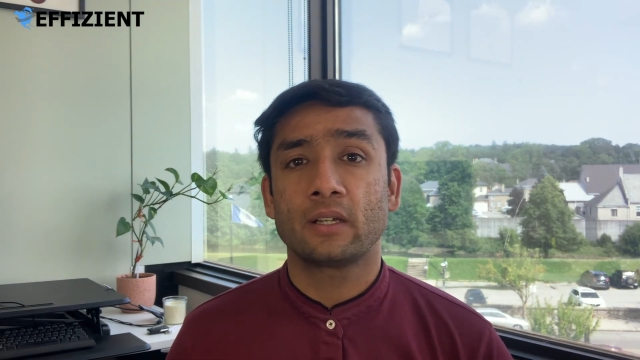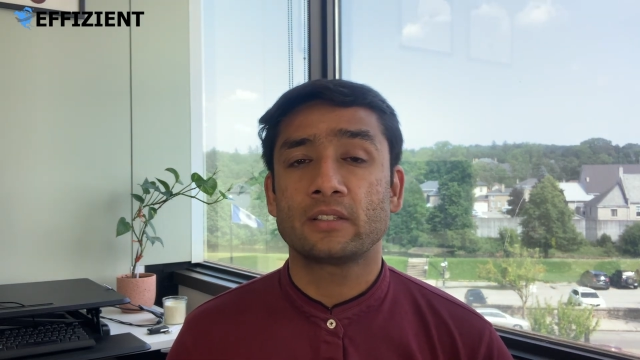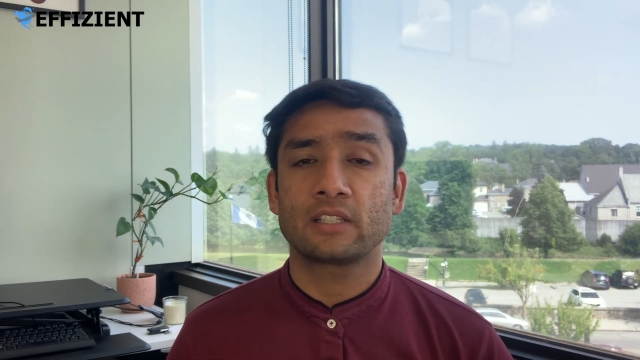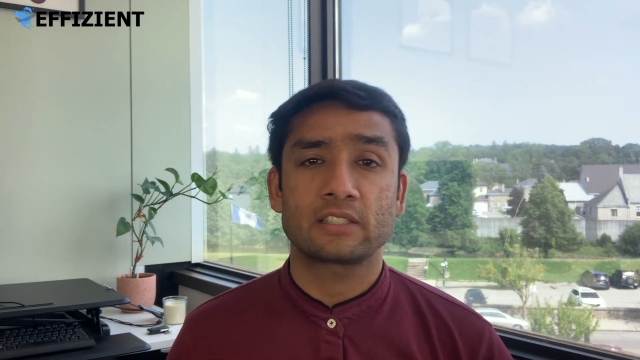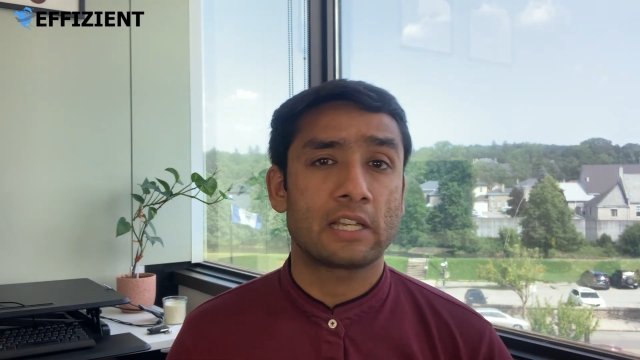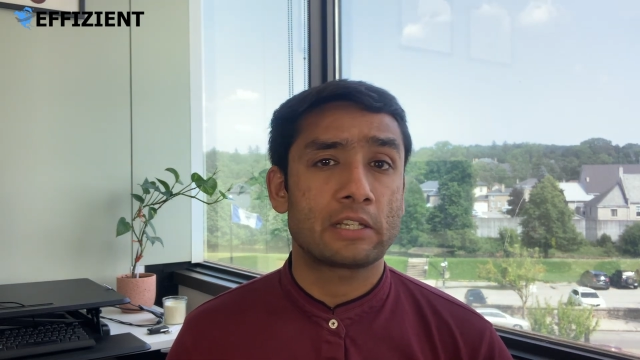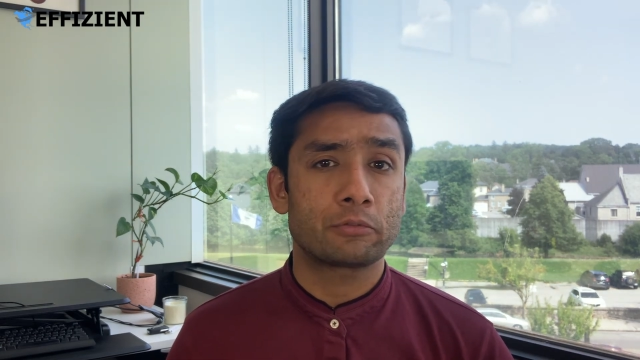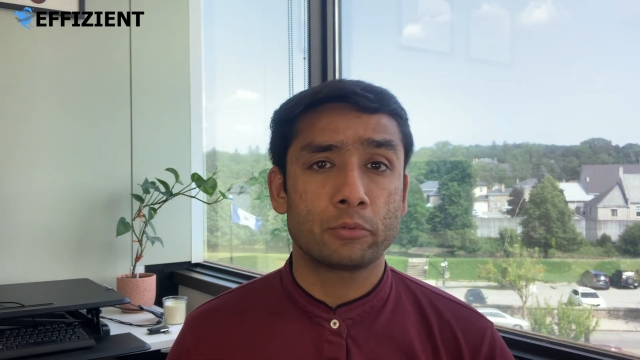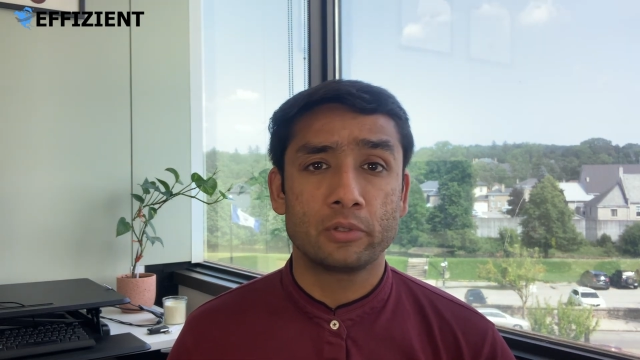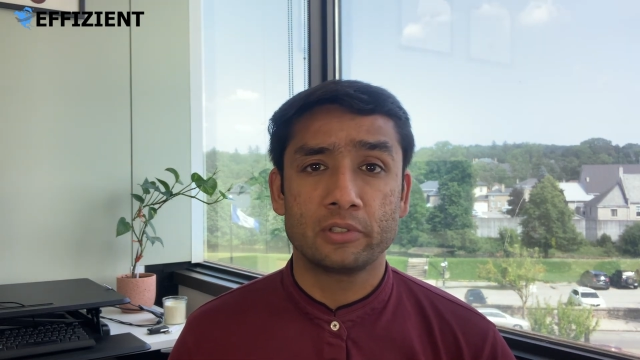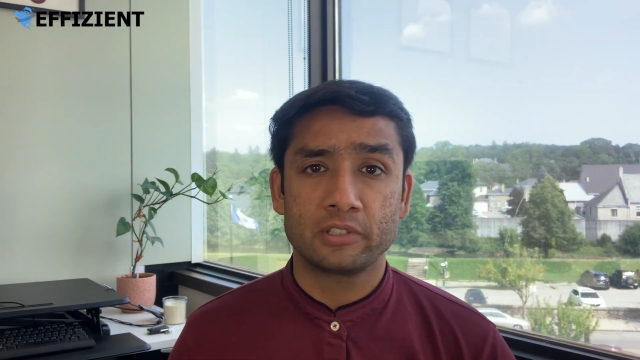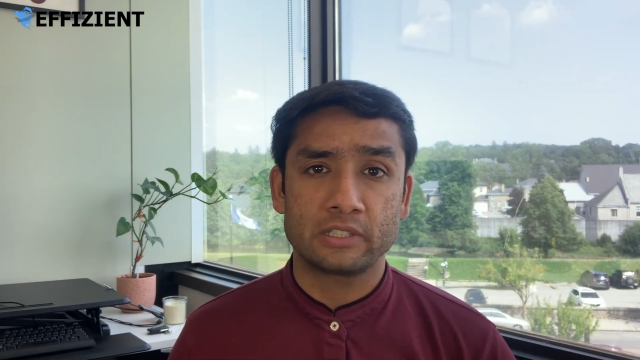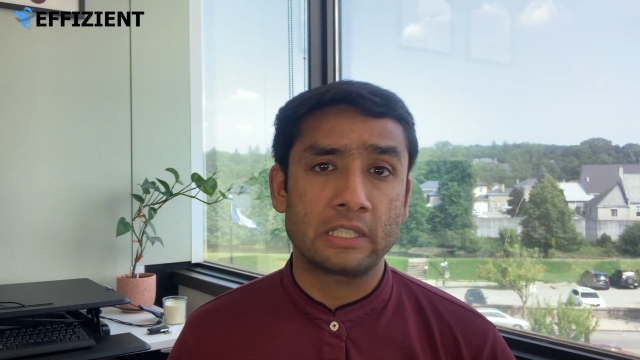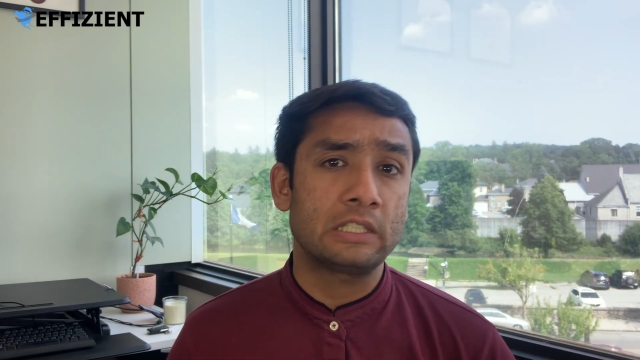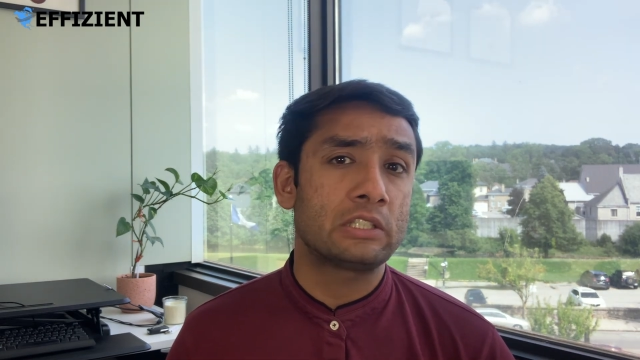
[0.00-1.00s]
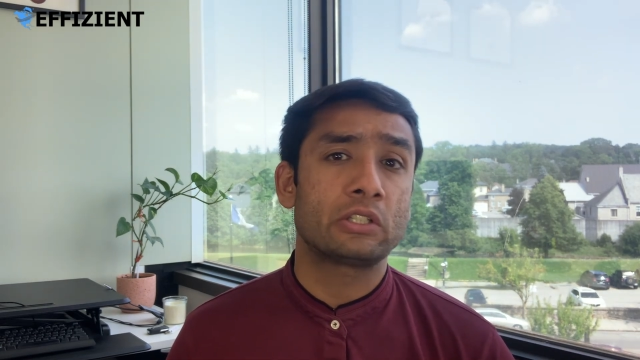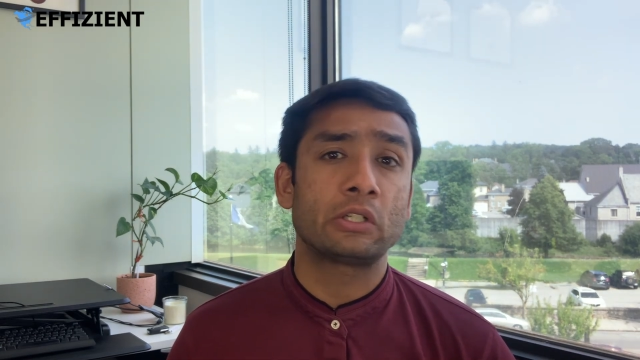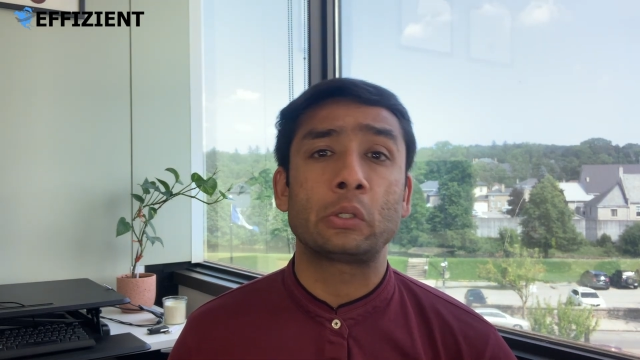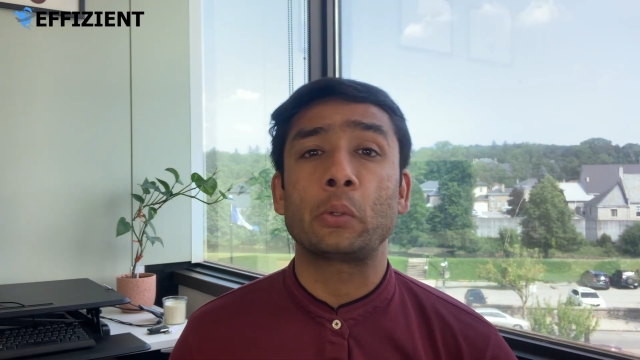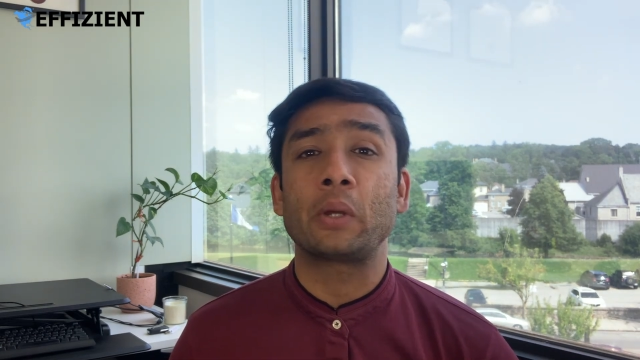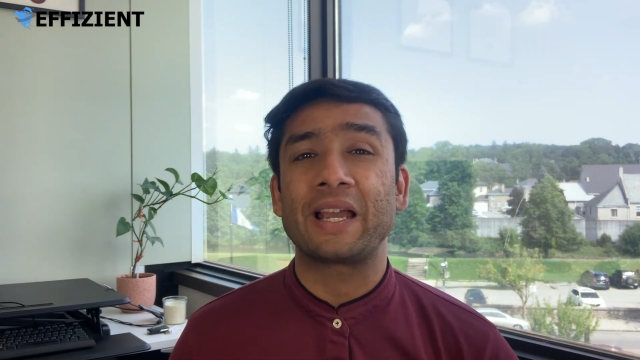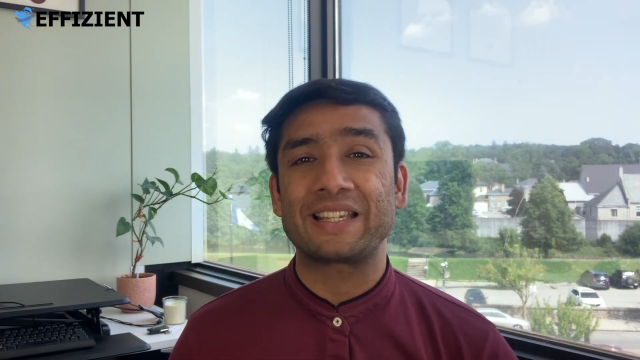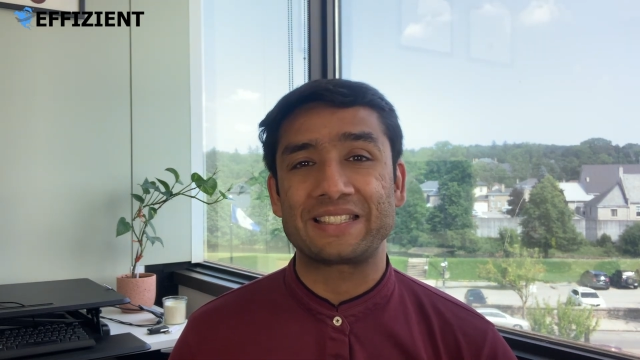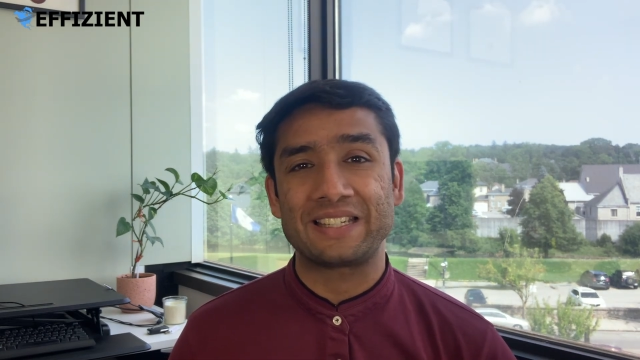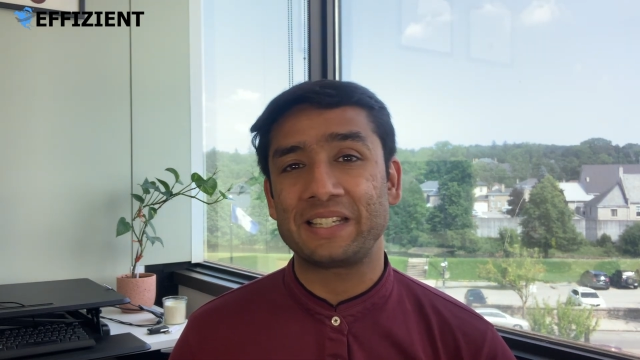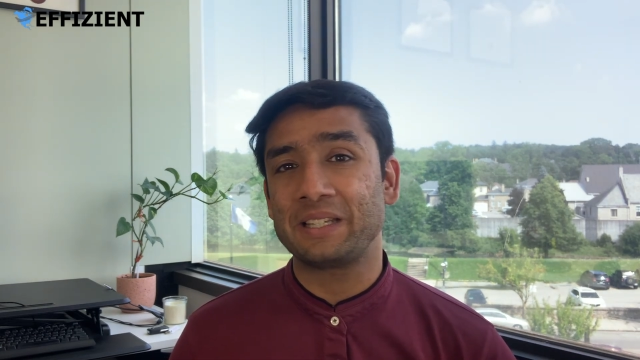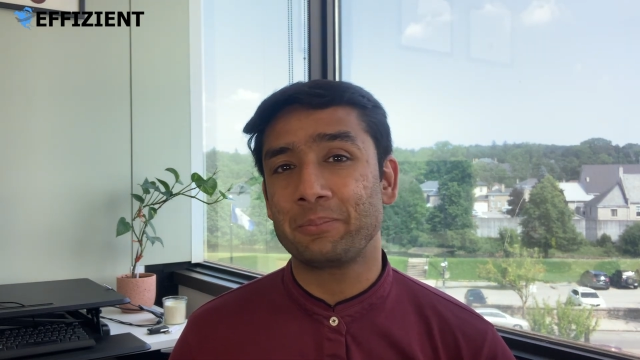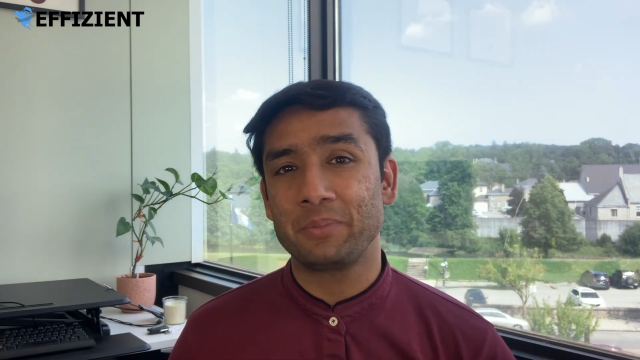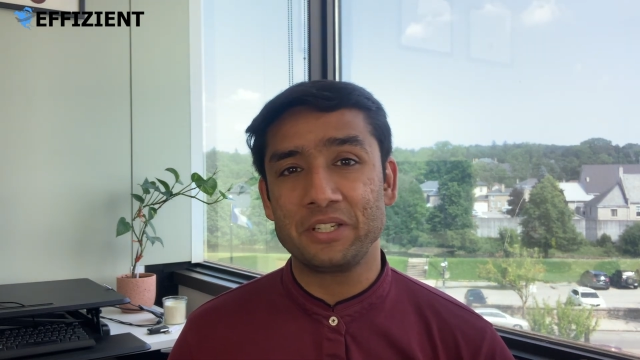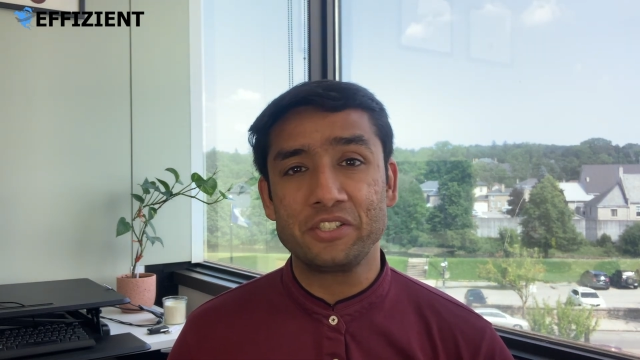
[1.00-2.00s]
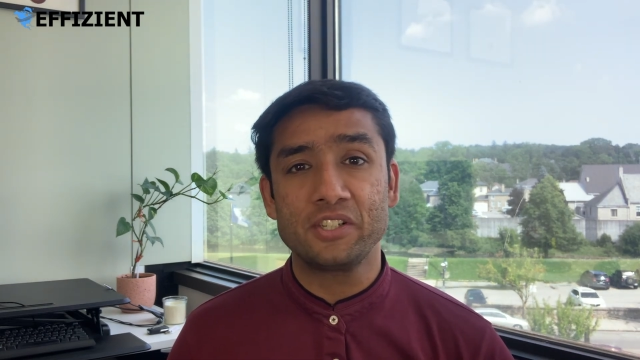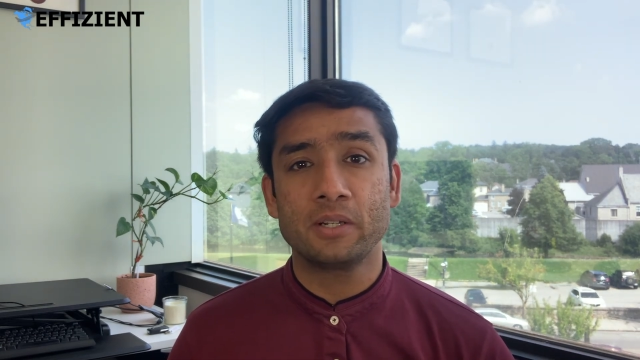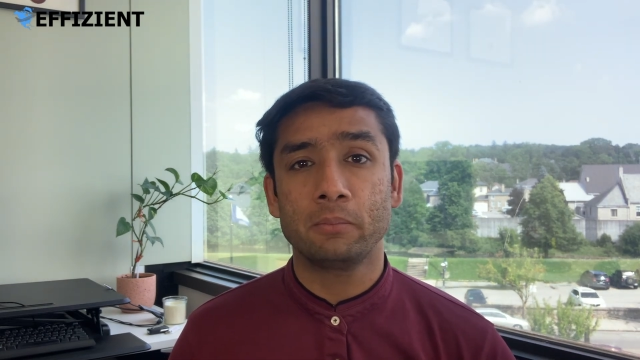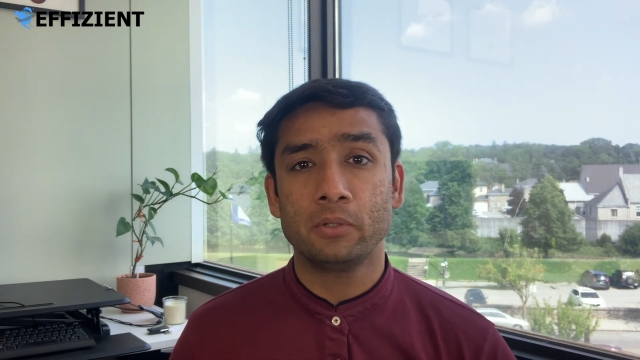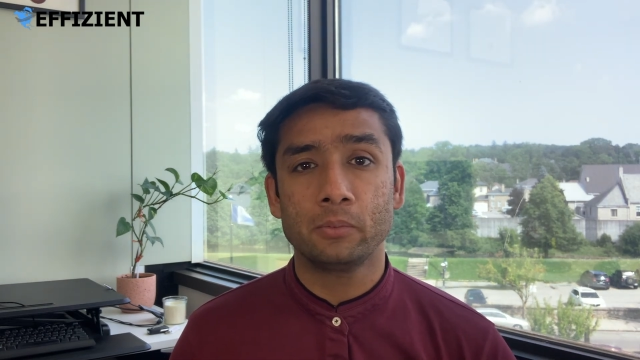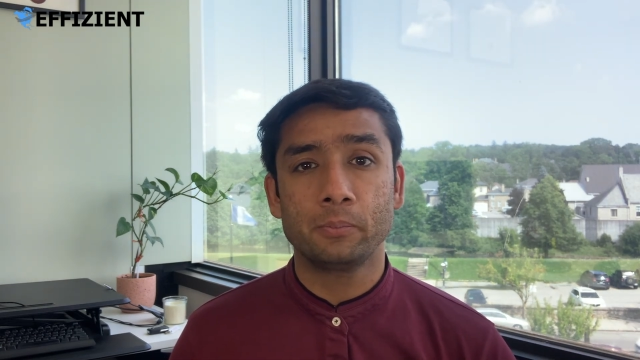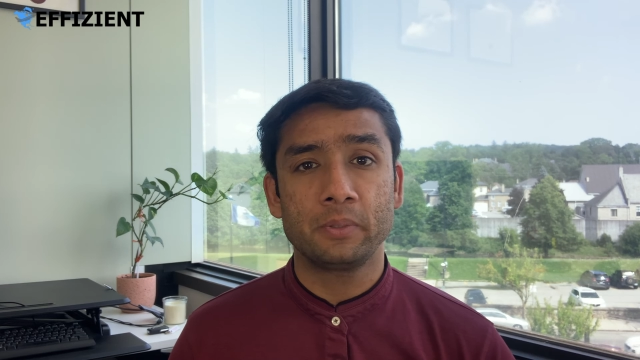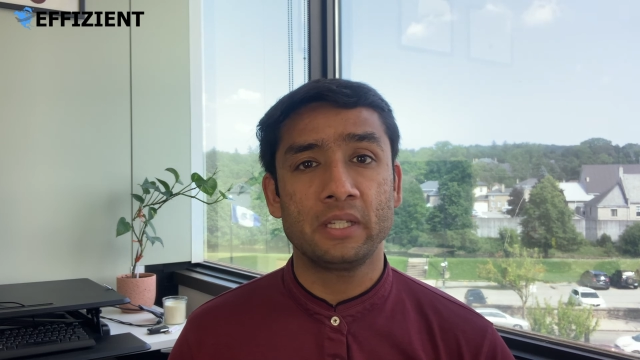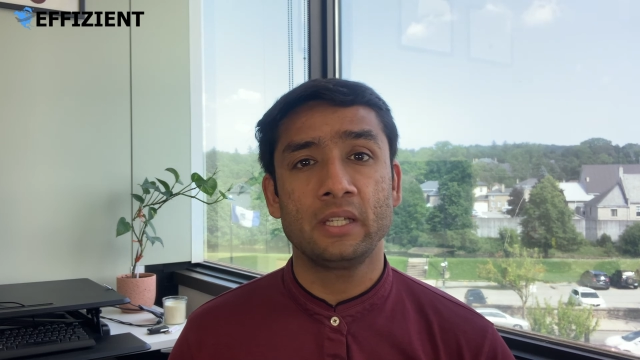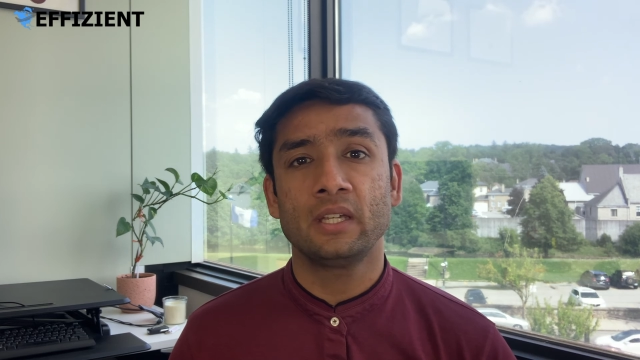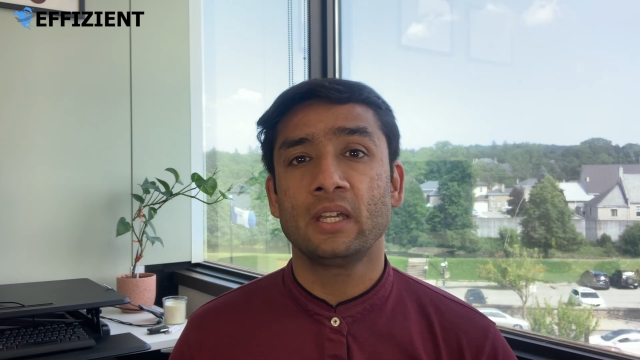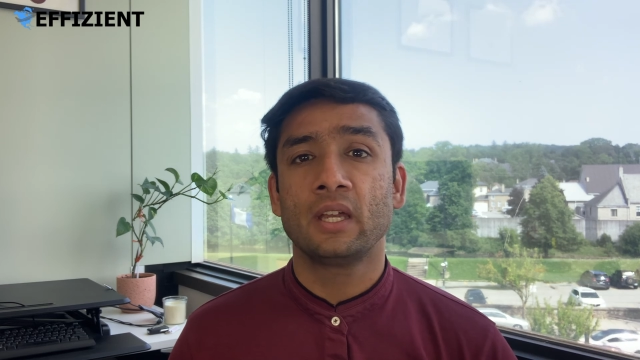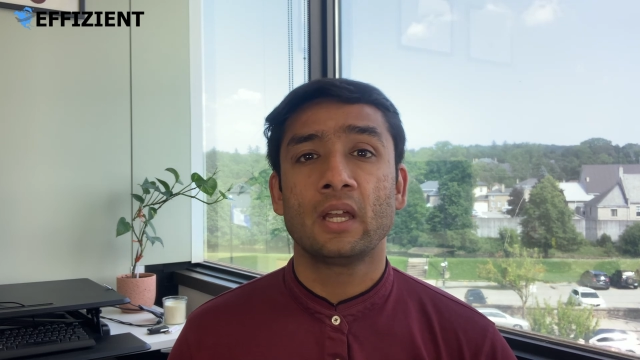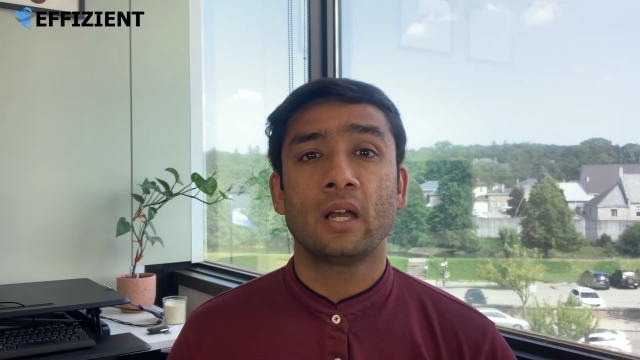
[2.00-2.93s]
successful results to extend the PGWP